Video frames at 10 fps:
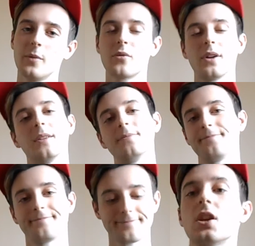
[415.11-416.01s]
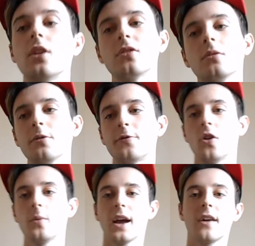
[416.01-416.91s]
brilliant. So on to number
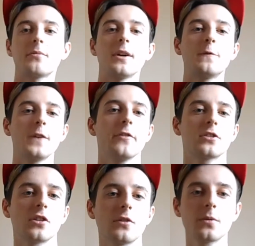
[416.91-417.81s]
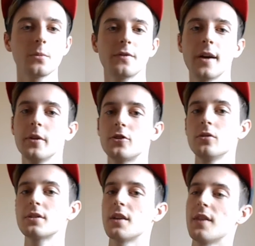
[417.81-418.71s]
four, we have my favourite song from The Family
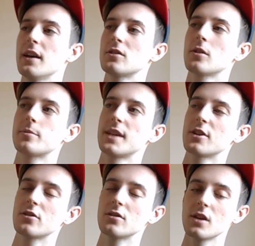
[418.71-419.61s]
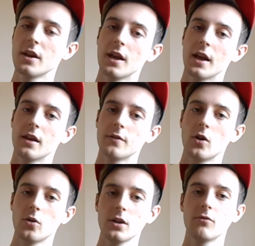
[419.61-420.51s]
Jewels, and that is Obsessions. And I've
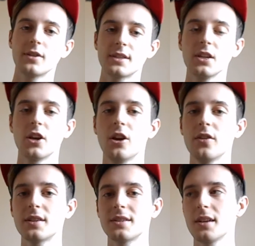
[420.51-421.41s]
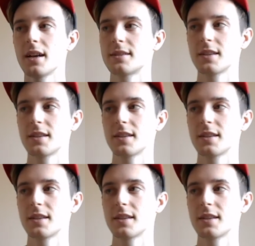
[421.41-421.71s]
only recently heard this in the last